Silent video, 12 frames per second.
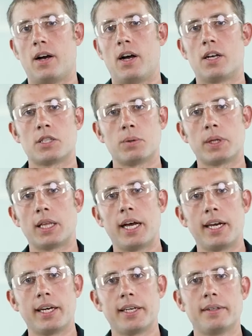Also with
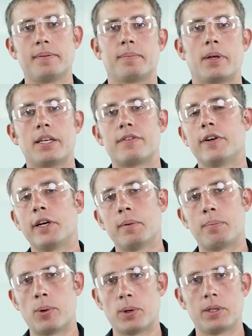lighting, it's very
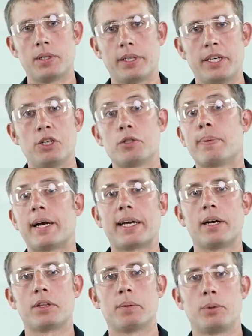important that you
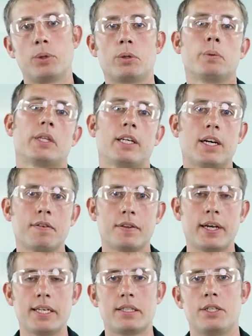spec out the booth with enough
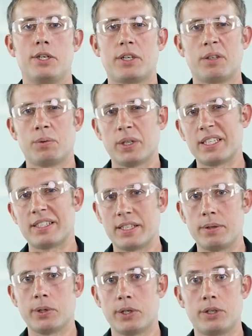lights so you can really
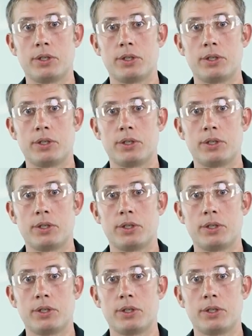see what you're